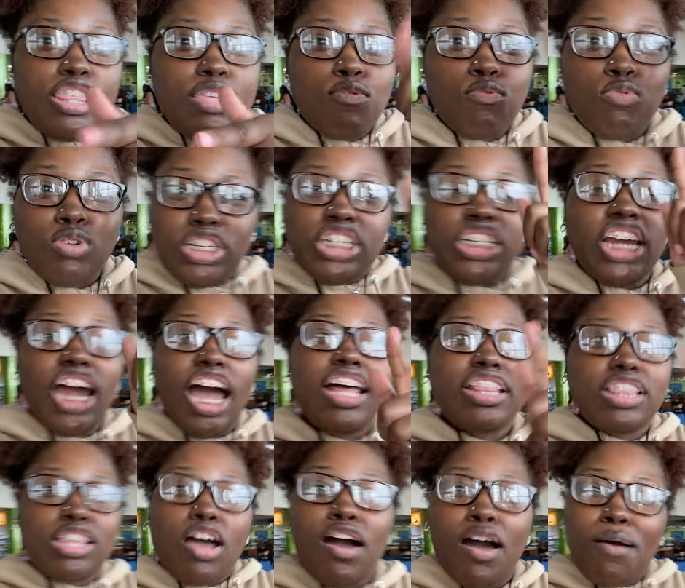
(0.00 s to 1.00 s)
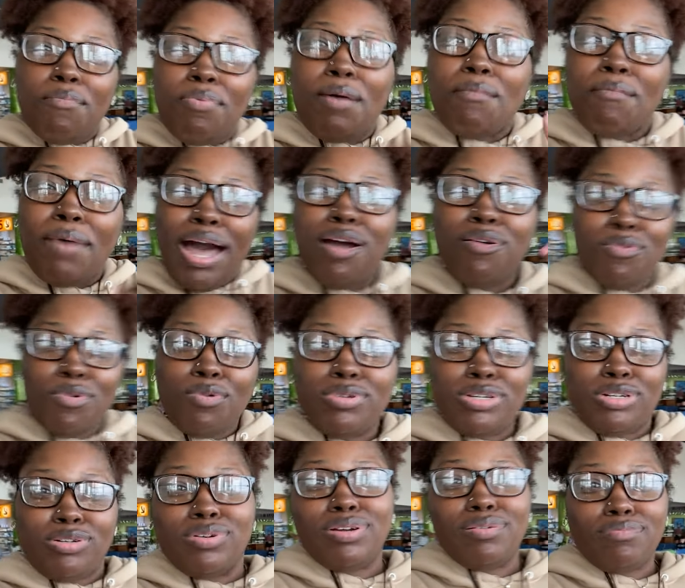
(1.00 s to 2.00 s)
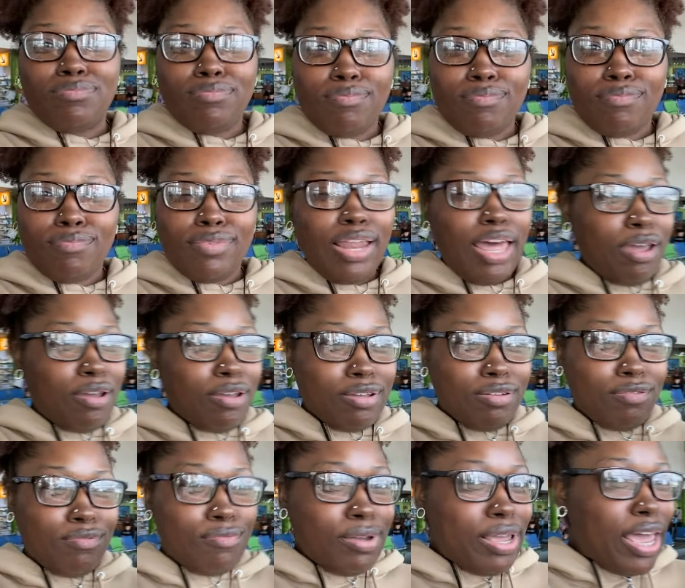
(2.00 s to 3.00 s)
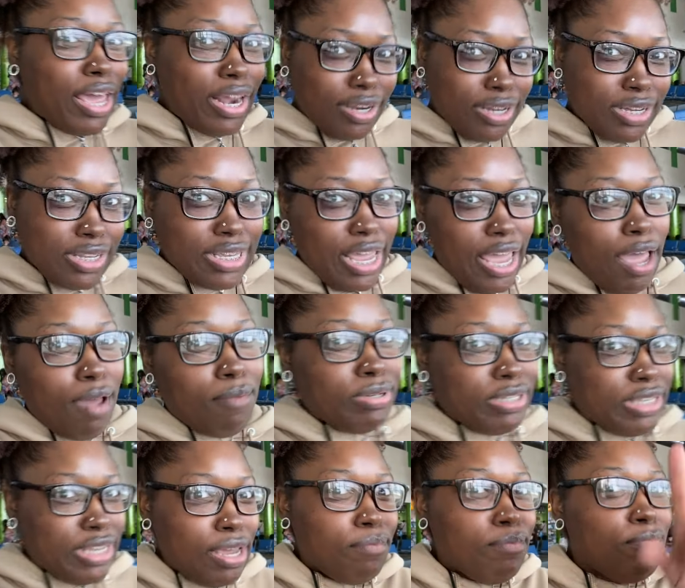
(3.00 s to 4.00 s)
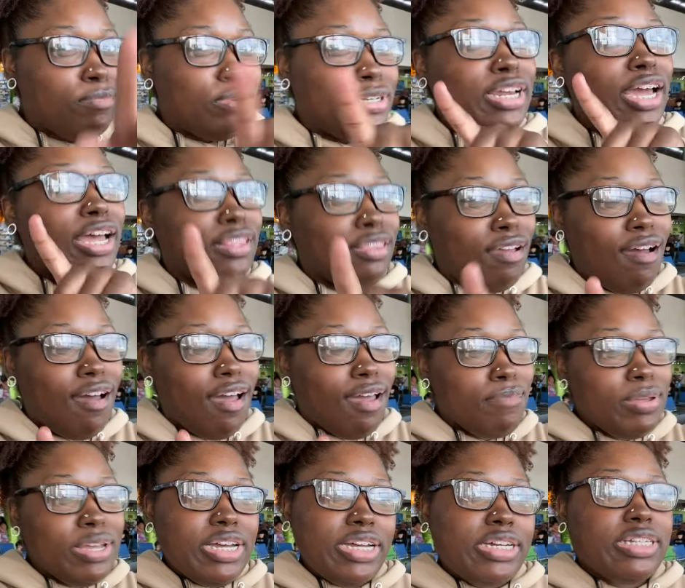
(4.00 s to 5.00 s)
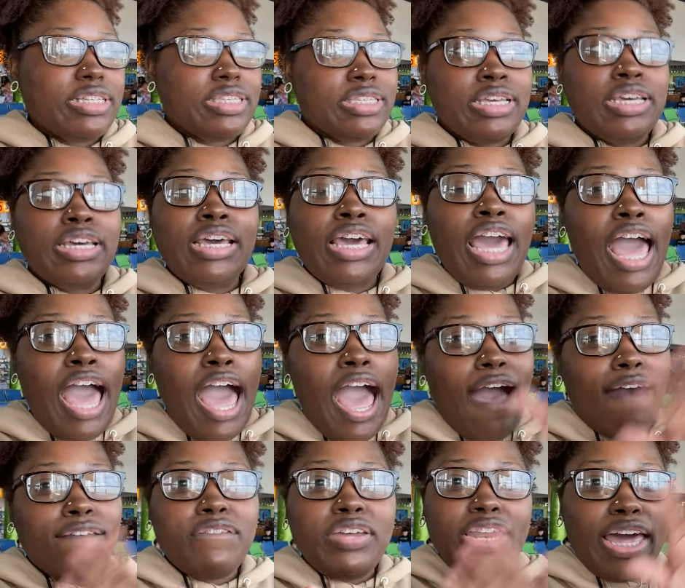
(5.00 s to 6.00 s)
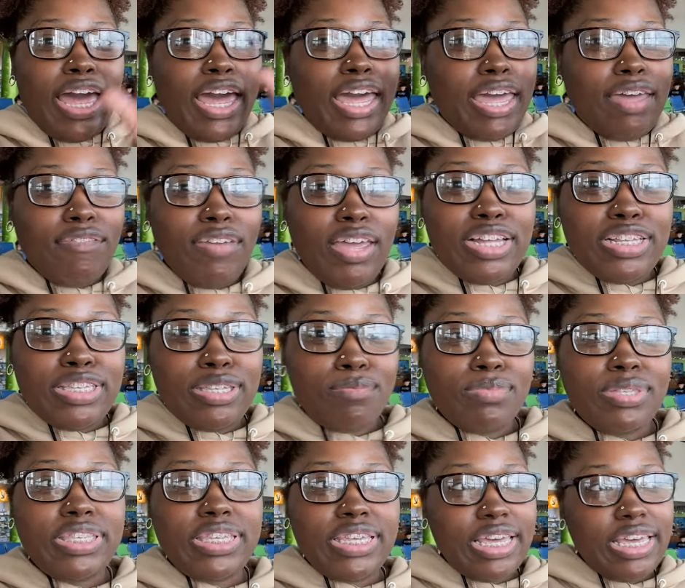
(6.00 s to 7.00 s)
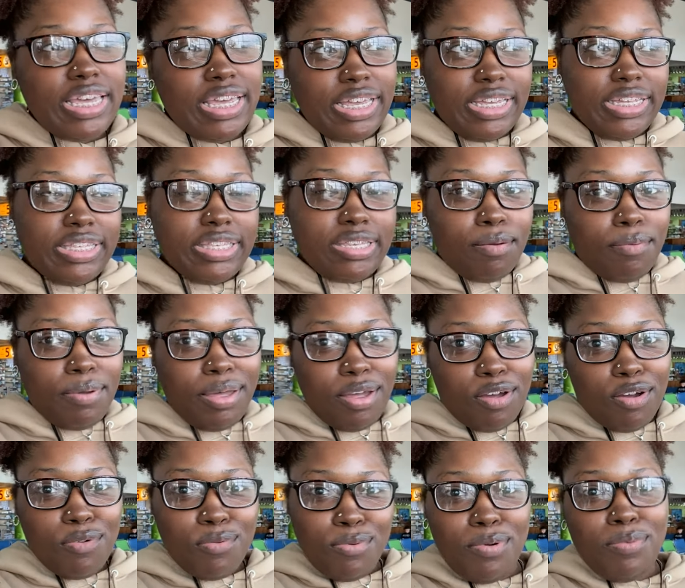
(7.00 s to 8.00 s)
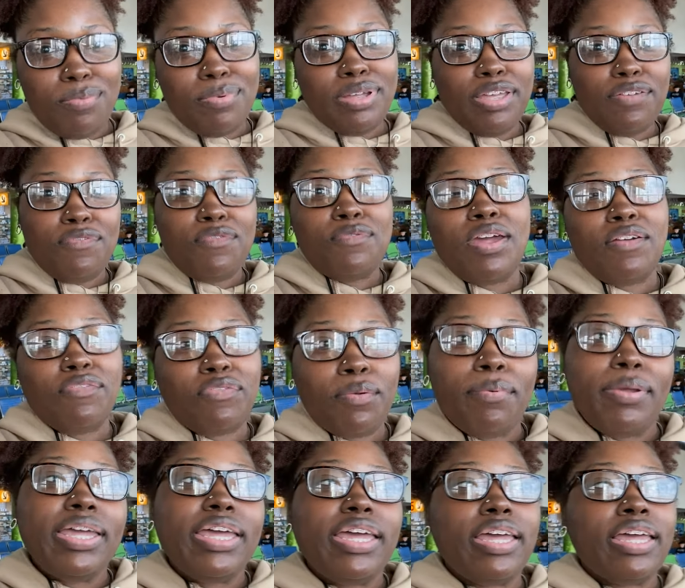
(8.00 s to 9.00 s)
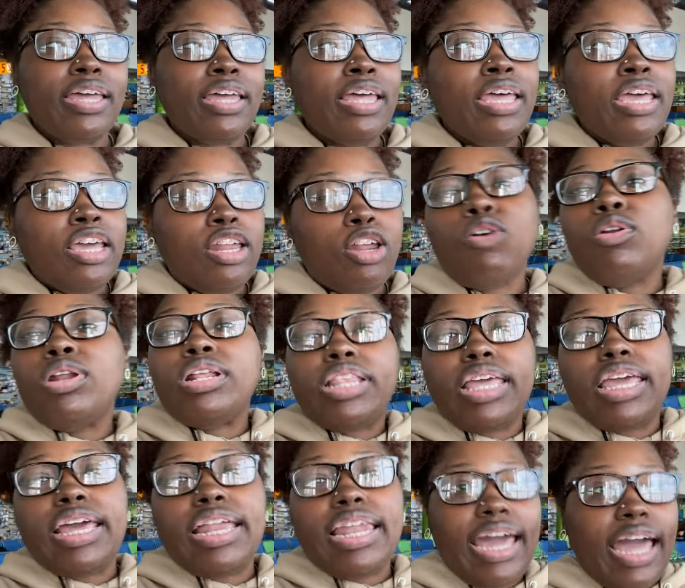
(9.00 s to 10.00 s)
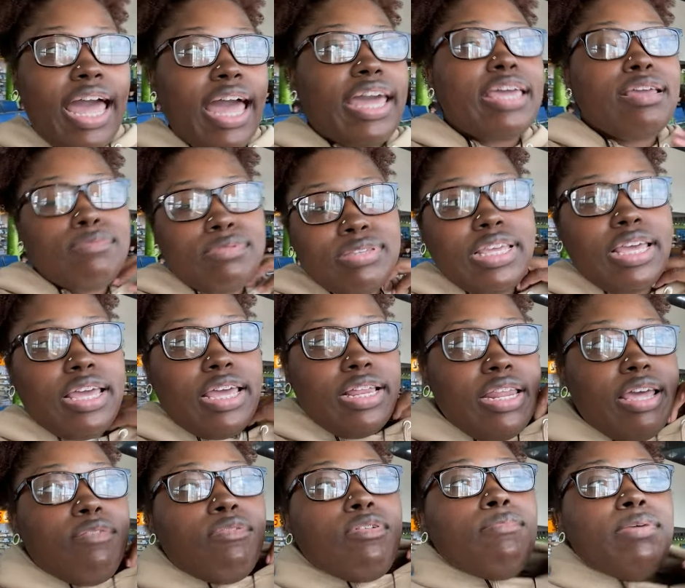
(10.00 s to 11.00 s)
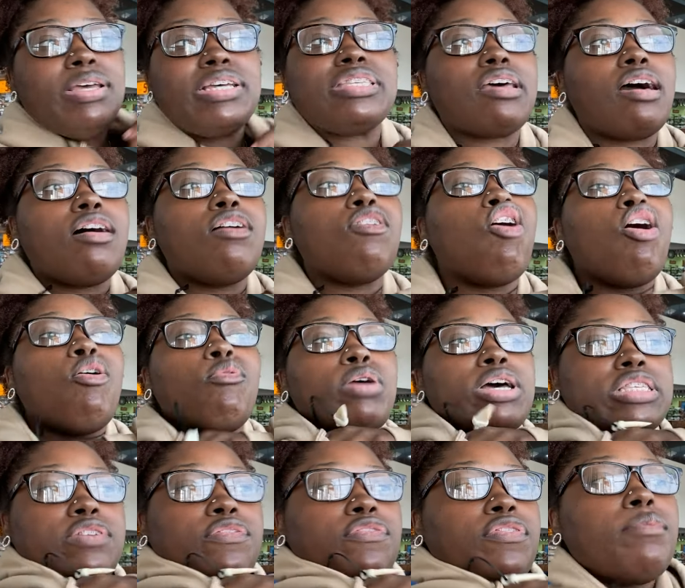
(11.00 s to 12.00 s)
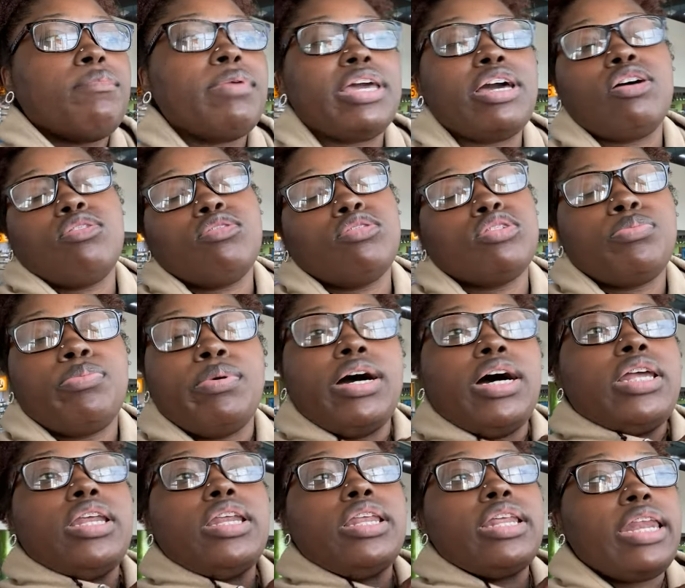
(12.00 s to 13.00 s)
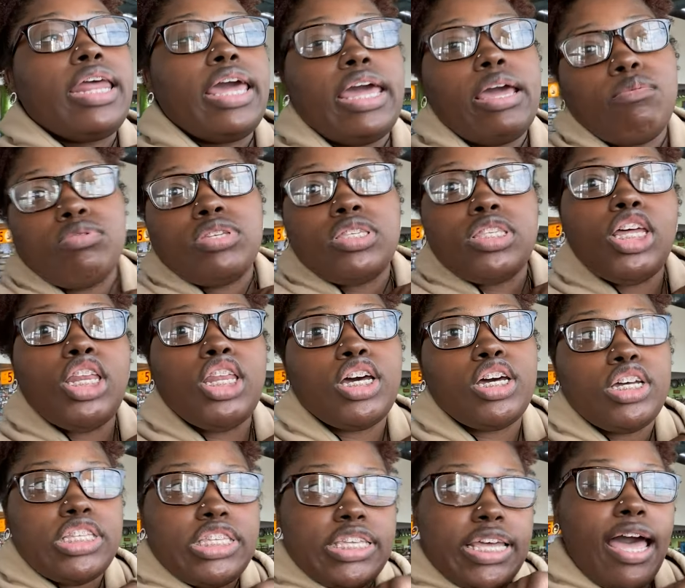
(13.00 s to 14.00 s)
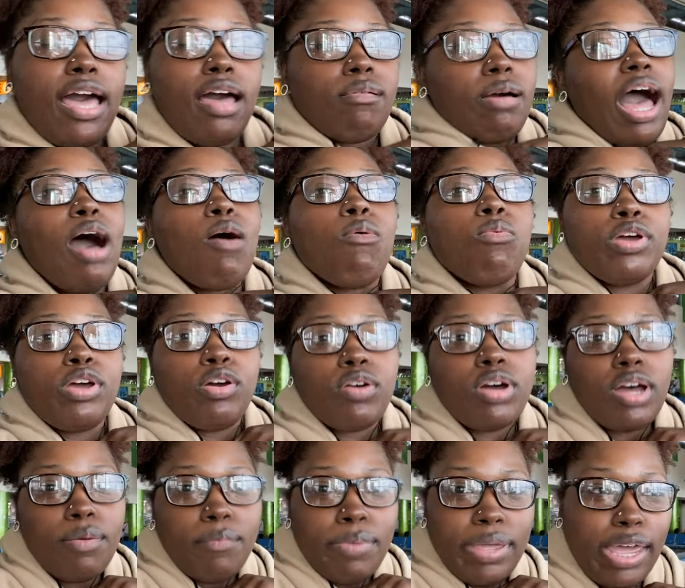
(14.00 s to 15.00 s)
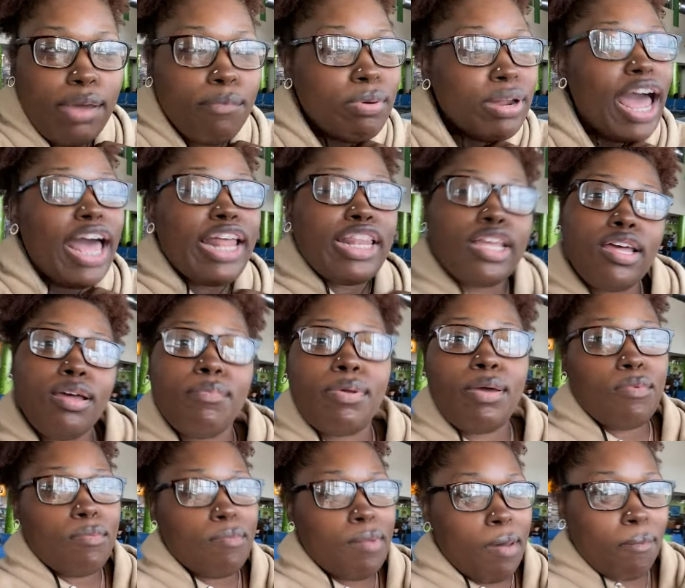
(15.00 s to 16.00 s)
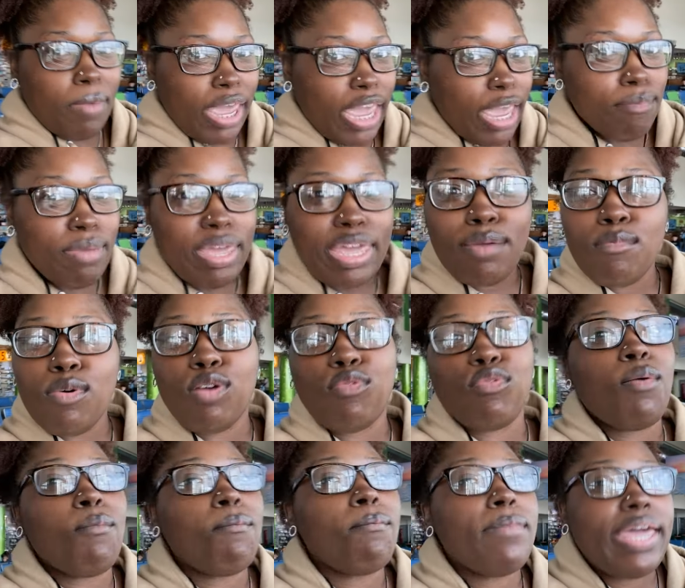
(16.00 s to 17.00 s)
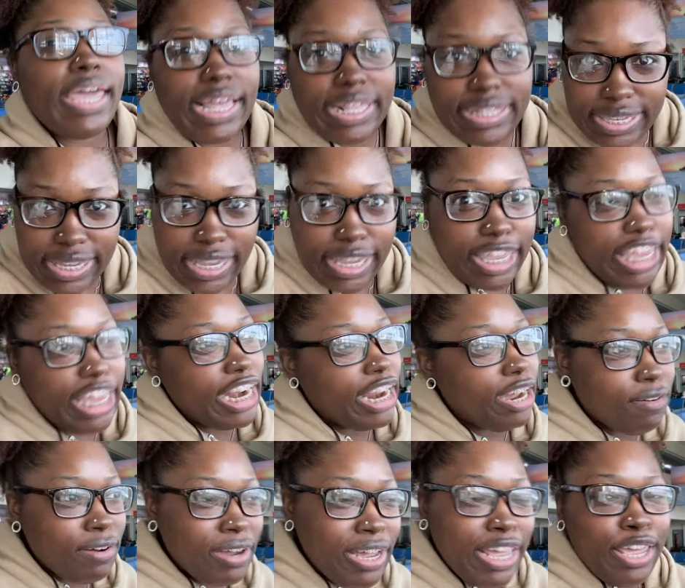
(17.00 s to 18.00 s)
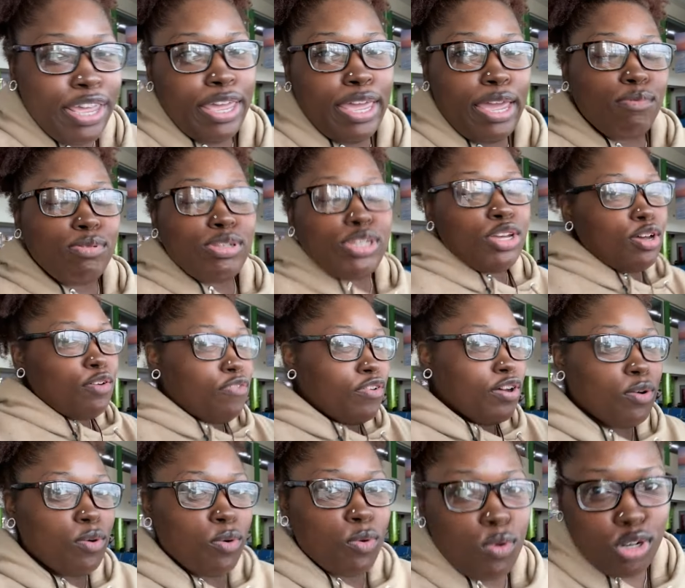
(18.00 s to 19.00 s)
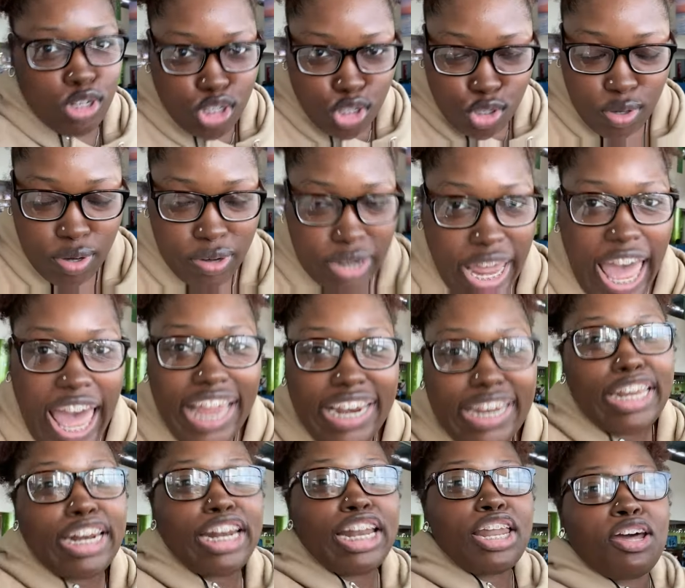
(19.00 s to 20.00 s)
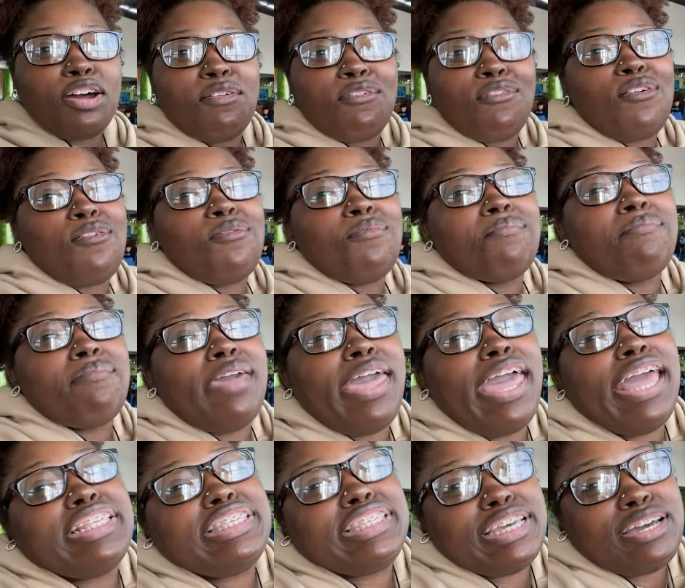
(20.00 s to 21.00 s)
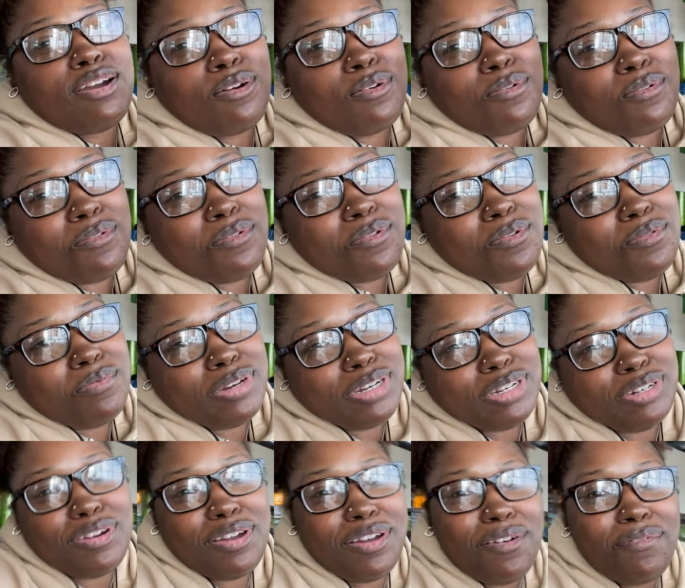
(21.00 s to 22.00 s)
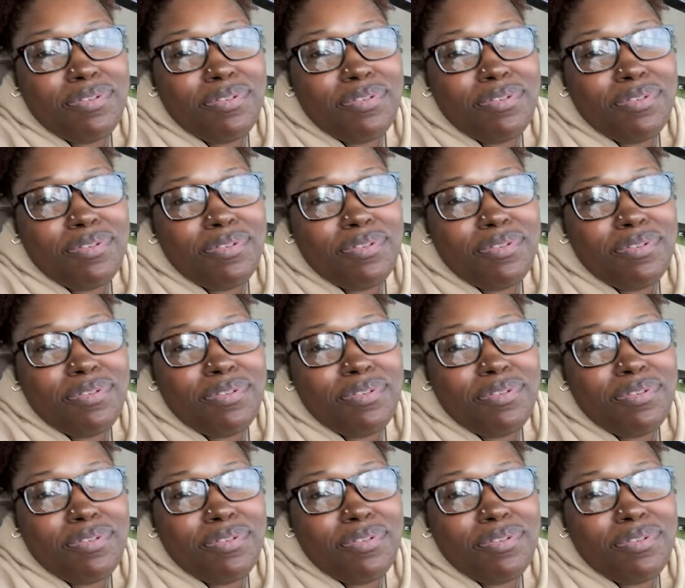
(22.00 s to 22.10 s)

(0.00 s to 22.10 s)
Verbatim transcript: what y'all thought about my aruba trip like we had a good time but tell me what y'all thought because i feel like i gave y'all some teas about aruba if you never been only thing, like I keep saying, that we missed out on was the flamingos. But other than that, it was still a good time. I will come back, but I have to come back with my man. Make it more romantic, you know? It was good for a girl's trip. Now I need a little romantic Aruba trip.